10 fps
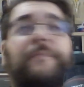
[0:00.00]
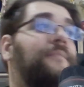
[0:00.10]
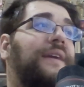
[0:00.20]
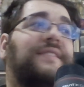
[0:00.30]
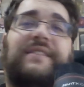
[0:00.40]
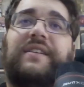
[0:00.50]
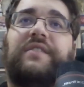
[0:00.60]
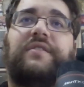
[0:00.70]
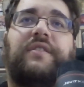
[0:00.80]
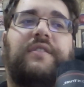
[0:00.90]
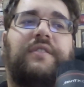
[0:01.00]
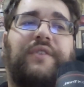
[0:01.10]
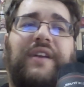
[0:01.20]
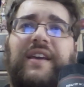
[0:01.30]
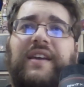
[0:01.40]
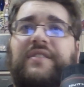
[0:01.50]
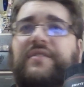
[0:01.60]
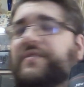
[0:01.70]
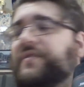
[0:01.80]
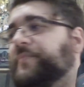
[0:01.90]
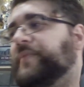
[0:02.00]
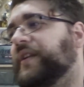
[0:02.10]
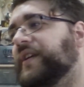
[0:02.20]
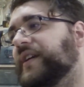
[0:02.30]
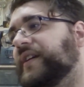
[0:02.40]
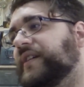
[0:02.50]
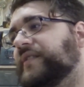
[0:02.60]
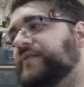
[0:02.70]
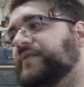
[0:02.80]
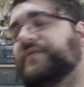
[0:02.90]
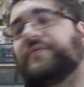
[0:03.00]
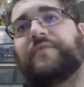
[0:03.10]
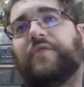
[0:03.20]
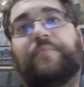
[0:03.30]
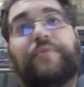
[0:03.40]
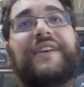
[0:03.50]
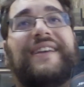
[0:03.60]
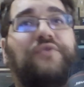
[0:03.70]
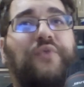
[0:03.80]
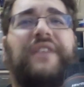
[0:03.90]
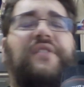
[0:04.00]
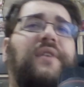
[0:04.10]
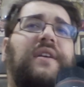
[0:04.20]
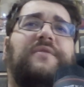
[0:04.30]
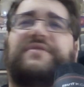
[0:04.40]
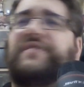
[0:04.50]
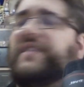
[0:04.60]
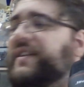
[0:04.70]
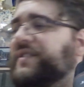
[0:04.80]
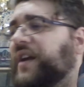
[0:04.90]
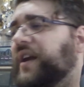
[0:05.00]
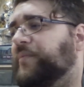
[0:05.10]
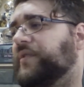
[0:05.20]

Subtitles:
But the building it or putting it together, it was really terrible.